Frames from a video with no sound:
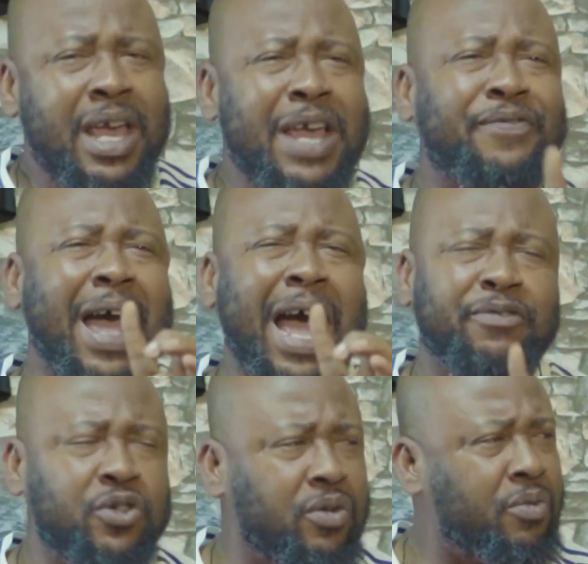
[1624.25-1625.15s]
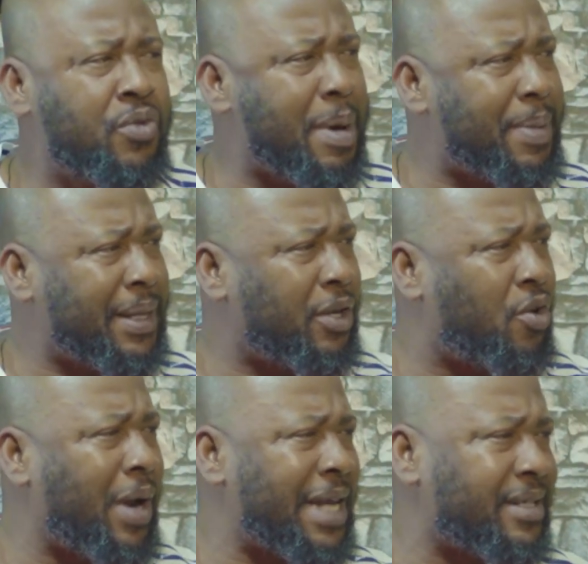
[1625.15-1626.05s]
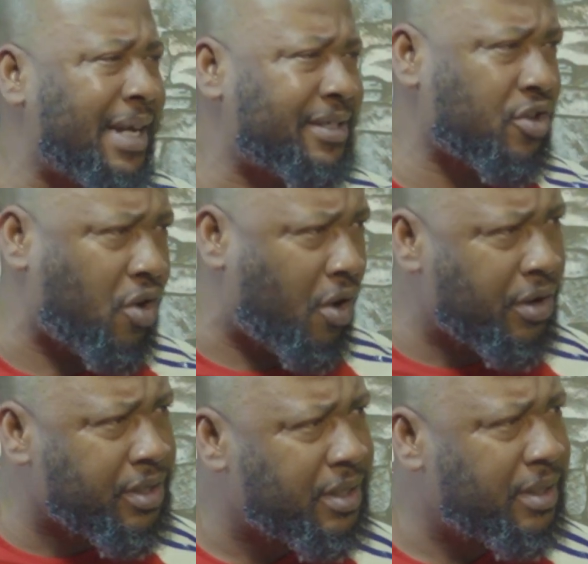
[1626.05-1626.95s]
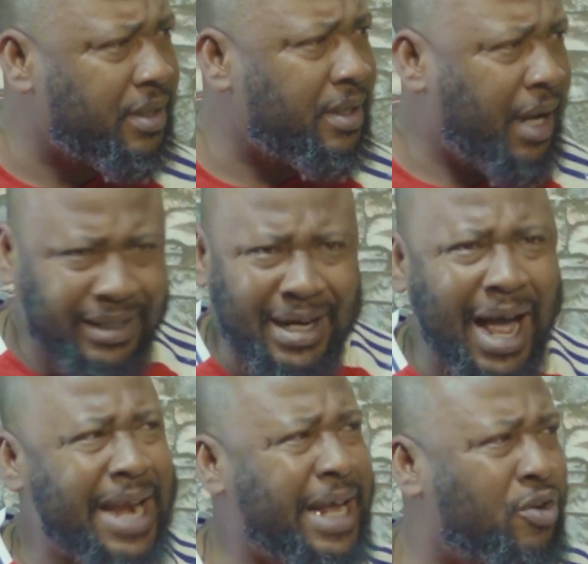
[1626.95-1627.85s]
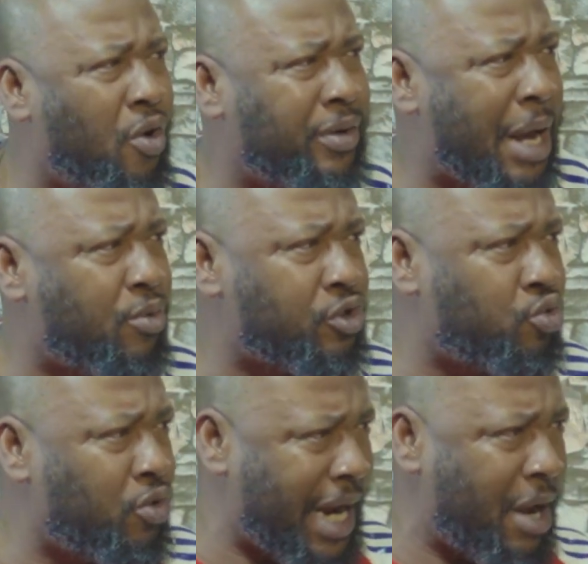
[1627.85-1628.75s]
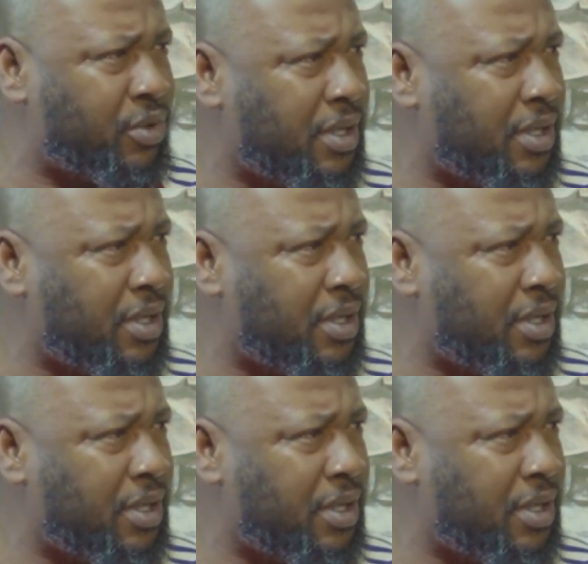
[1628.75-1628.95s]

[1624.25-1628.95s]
I have to remember the goal Arsenal scored. Arsenal had a goal that was ruled out